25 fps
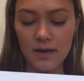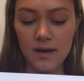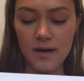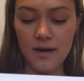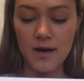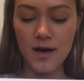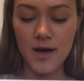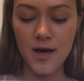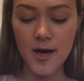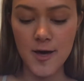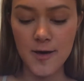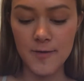
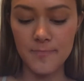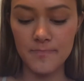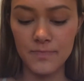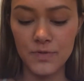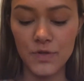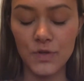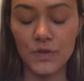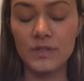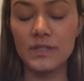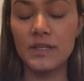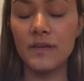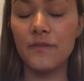
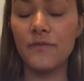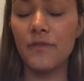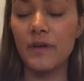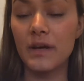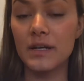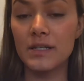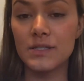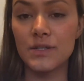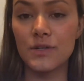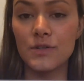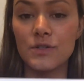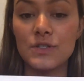
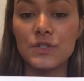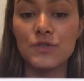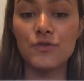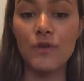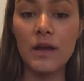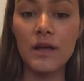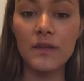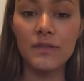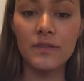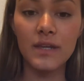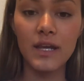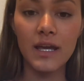dorsiflexor
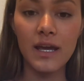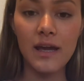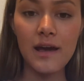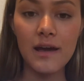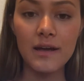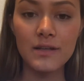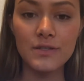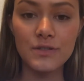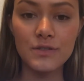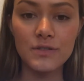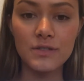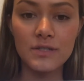strengthening
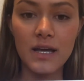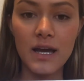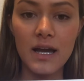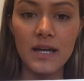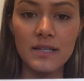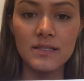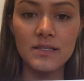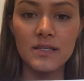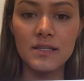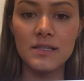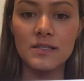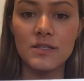
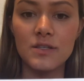exercises.